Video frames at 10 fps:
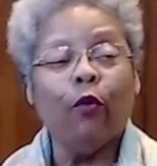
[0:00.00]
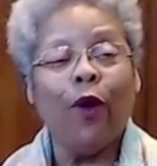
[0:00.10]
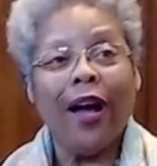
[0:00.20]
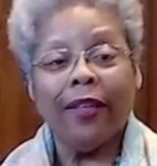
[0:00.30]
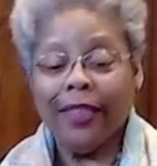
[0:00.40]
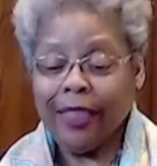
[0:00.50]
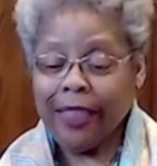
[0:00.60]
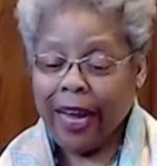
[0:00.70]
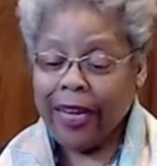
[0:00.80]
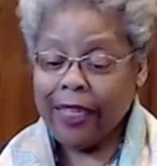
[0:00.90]
when the
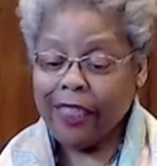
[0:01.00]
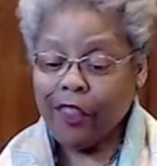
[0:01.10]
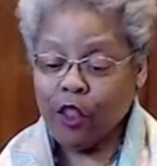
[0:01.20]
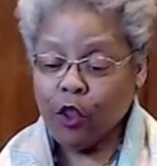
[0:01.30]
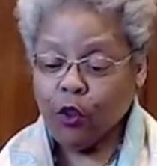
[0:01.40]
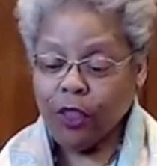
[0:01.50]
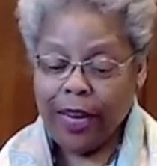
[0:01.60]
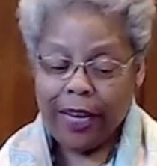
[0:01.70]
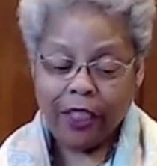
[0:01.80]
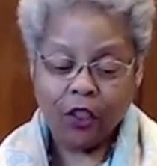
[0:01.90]
rallies end and the
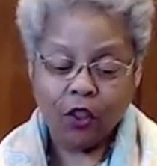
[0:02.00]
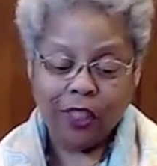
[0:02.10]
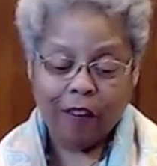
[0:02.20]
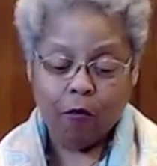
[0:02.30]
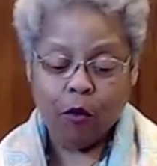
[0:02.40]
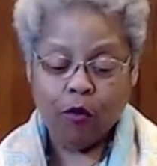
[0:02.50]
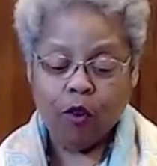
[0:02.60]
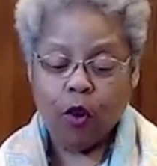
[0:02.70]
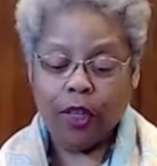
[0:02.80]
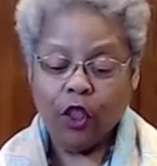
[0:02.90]
newscasters have
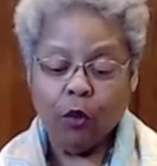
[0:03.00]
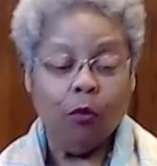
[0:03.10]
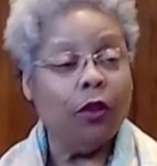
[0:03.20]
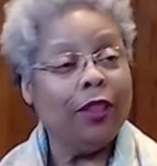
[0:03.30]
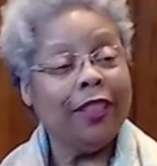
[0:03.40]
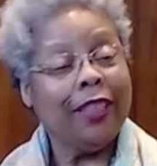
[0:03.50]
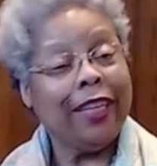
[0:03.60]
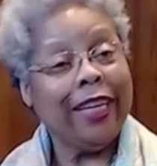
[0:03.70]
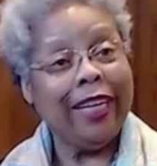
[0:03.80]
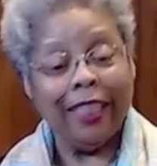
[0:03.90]
moved on to more
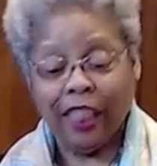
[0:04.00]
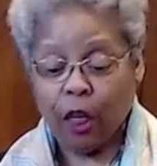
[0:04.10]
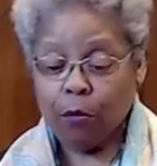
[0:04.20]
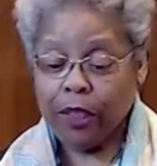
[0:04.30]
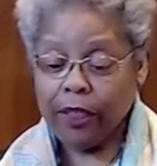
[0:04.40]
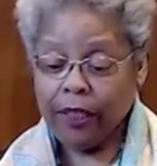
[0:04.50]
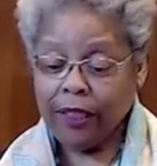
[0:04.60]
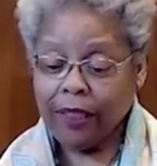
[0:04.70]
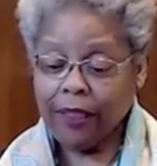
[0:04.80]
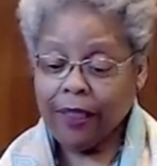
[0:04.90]
titillating
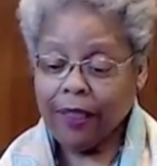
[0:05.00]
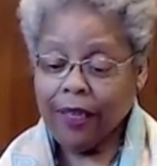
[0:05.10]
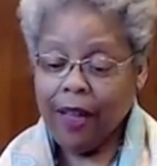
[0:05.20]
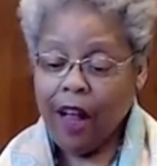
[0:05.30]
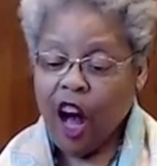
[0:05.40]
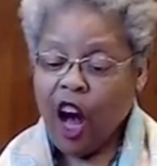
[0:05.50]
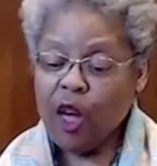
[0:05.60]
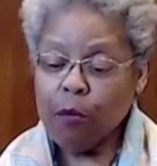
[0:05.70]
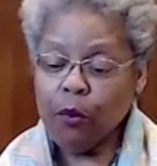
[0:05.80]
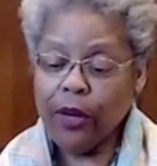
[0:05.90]
subjects,
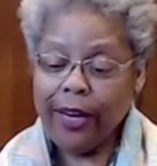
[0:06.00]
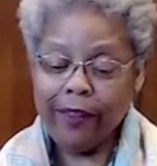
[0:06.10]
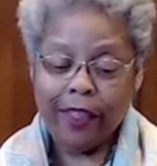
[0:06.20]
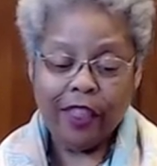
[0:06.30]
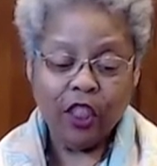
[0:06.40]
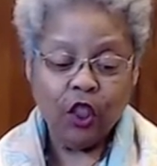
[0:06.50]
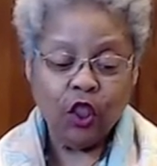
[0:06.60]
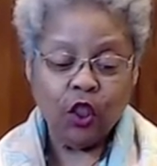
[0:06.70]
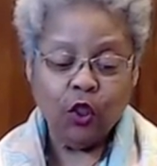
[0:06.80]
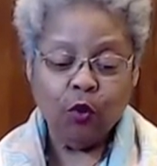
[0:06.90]
I pray that
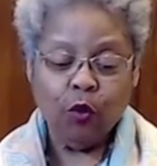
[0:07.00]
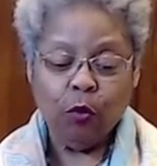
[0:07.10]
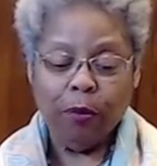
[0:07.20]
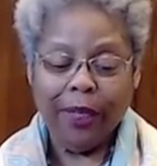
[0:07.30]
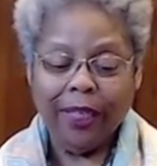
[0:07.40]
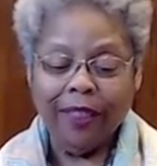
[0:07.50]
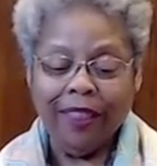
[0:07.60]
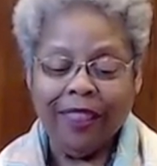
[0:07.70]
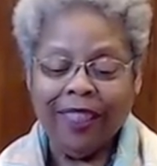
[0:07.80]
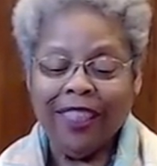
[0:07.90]
this church will
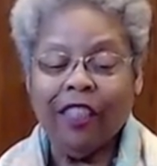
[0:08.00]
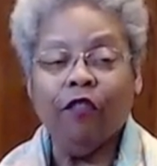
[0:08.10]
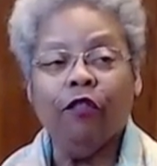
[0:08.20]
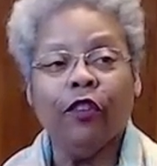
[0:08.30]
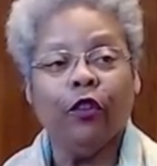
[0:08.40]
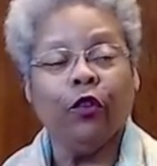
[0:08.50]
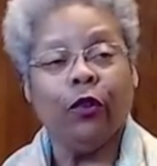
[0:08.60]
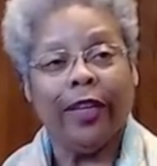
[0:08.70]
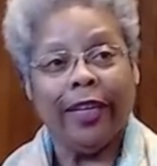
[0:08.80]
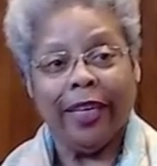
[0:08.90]
be
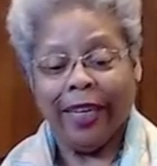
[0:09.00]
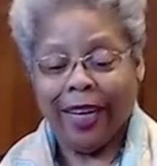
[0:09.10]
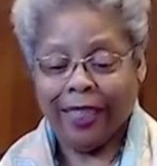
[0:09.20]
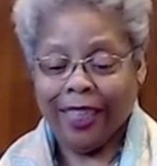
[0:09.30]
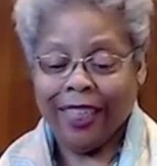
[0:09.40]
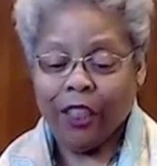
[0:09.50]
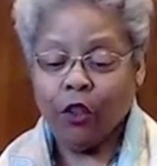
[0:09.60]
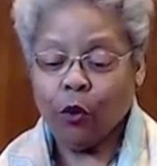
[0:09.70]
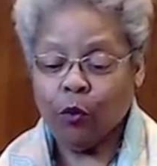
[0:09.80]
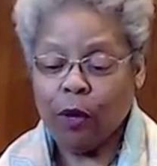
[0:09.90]
infiltrating and
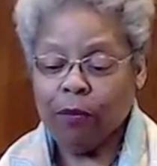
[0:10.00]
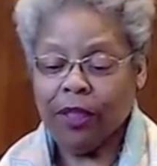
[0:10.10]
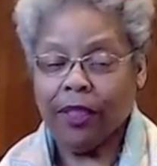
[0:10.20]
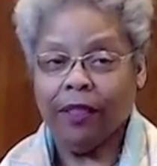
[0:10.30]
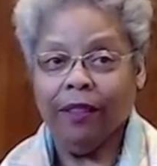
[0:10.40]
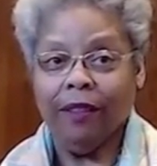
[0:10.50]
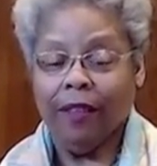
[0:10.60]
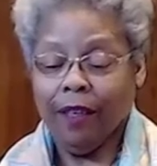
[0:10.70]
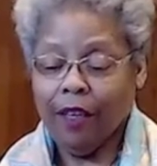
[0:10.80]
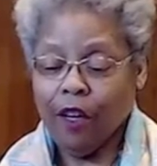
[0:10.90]
interrupting